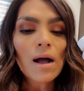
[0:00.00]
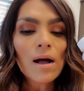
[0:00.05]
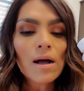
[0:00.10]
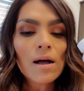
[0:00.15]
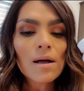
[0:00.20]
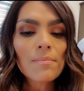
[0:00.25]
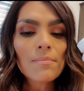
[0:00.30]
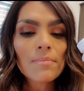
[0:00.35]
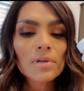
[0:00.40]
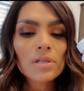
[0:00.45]

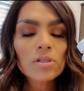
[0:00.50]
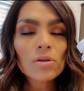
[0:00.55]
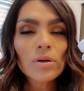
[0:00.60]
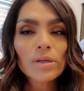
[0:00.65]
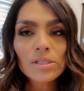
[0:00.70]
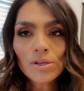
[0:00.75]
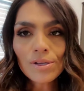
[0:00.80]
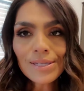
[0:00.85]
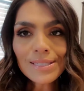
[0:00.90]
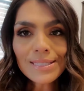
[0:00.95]
So
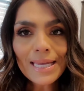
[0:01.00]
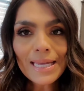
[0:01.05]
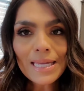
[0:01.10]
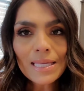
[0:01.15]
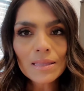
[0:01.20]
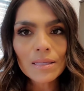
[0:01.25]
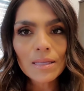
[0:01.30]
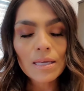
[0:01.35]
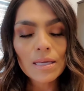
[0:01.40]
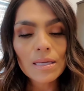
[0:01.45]
I started
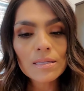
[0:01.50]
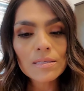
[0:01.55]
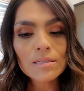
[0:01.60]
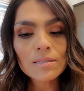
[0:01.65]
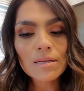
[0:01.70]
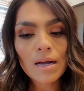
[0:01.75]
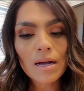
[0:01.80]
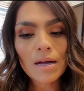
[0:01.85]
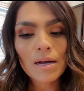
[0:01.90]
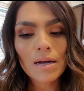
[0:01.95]
taking
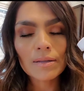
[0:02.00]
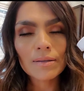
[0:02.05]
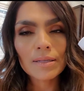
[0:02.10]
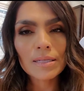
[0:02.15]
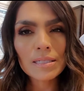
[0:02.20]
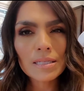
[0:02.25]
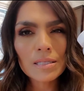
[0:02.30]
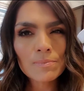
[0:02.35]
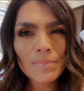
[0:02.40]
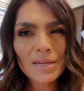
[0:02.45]
these.
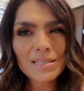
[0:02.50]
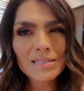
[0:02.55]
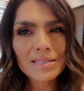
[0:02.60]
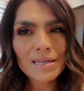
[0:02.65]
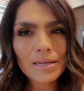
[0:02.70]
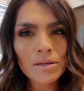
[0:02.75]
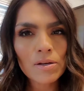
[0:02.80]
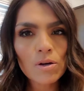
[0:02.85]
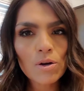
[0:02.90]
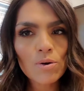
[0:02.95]
This is my
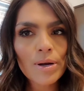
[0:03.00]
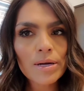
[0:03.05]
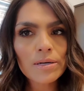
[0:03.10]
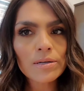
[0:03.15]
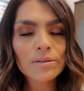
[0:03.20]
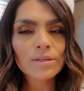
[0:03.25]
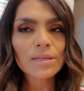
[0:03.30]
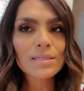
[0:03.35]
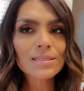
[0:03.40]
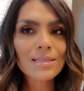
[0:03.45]
second go
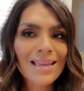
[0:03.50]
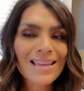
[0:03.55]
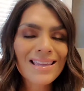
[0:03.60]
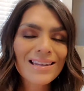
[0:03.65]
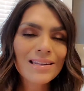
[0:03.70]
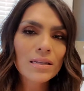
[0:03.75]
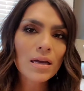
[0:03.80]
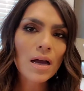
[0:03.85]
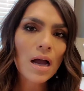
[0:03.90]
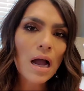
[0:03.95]
around on these,
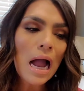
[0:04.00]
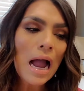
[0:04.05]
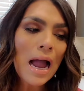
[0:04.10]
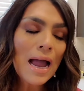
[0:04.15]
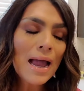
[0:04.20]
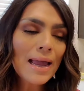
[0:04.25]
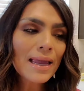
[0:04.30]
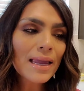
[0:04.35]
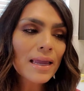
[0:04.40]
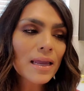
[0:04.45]
and
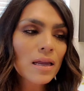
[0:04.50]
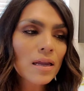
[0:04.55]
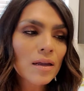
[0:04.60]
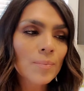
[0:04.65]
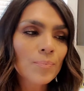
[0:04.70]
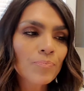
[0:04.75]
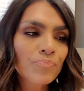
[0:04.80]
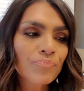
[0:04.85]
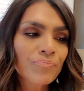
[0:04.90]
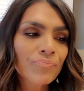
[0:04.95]

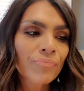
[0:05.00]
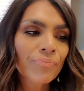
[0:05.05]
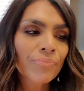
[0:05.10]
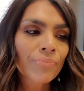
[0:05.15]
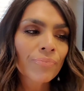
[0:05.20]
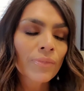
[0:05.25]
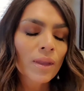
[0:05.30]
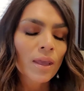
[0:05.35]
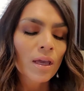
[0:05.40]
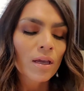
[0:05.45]
I
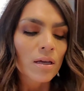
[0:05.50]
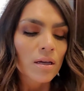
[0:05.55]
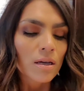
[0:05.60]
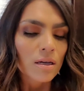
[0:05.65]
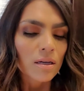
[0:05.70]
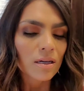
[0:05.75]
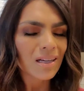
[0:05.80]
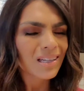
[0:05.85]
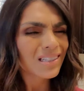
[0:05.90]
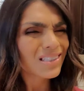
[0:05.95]

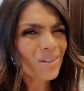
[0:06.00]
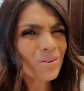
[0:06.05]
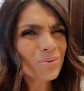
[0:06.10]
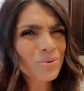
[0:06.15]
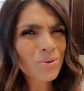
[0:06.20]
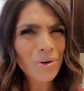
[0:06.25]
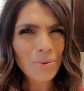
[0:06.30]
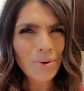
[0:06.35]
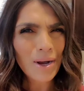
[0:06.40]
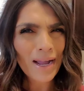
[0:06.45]

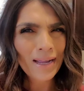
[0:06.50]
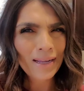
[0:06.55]
don't know.